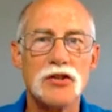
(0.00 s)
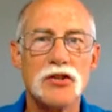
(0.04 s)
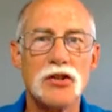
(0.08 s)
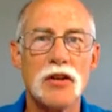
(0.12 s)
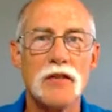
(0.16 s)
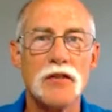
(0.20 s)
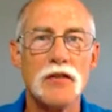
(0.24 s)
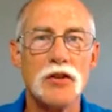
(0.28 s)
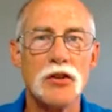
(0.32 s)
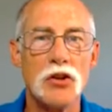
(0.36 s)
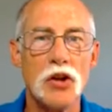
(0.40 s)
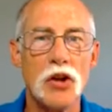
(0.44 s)
if
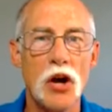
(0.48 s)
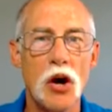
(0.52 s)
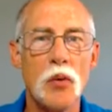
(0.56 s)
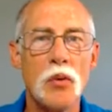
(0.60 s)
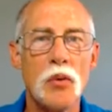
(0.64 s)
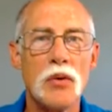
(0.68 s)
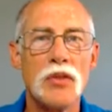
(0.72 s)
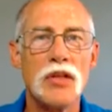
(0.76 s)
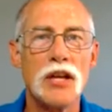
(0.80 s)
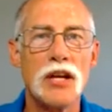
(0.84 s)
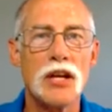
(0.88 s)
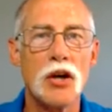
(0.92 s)
you know what
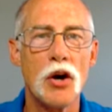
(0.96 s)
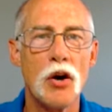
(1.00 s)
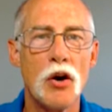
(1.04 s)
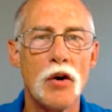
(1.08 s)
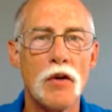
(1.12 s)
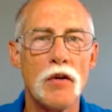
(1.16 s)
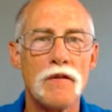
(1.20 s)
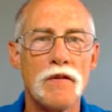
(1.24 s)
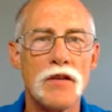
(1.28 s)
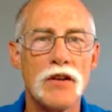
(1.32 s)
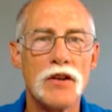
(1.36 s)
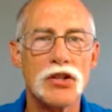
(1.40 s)
the
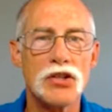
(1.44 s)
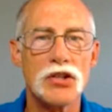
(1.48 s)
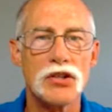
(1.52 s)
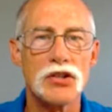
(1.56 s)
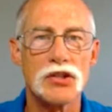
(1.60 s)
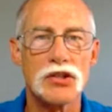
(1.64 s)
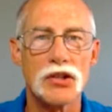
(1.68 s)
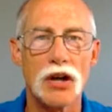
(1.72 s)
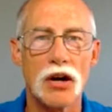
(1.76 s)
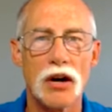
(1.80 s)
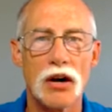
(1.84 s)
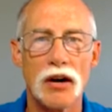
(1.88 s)
coefficients
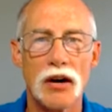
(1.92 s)
are,